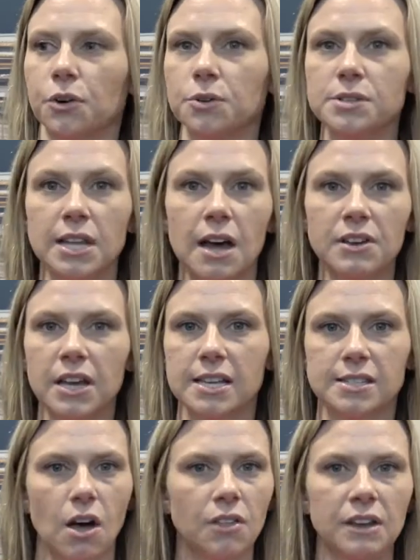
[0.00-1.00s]
crews love it
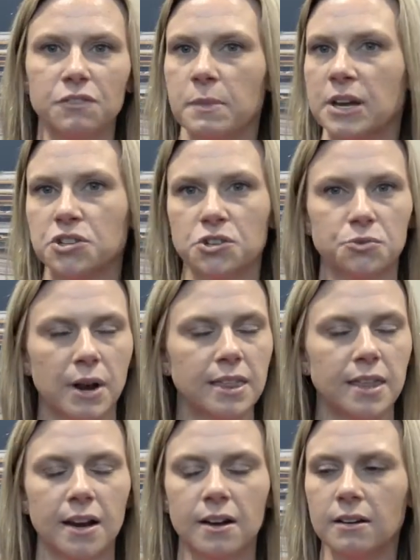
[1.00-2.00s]
because all the information's
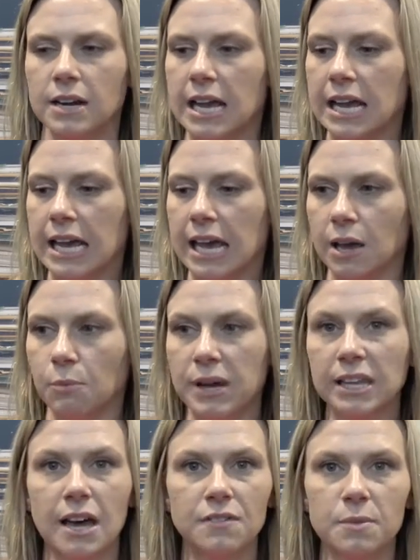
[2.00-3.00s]
right there and
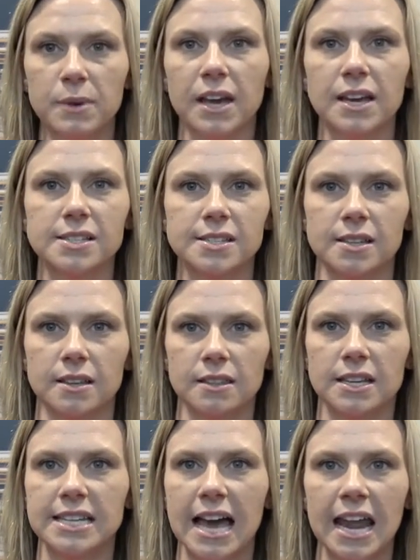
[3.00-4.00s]
we love it because
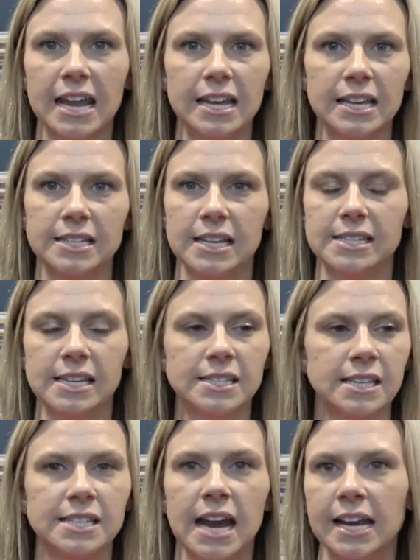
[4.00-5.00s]
the data is it's
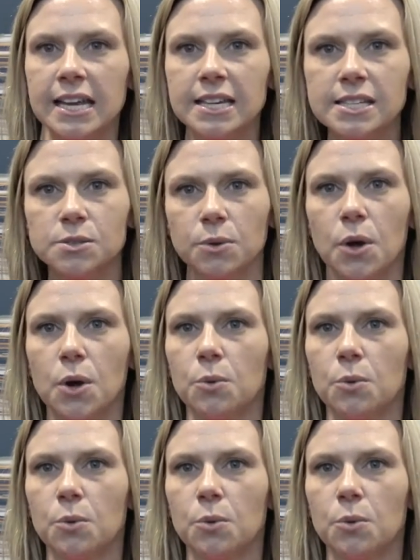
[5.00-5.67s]
instantaneous.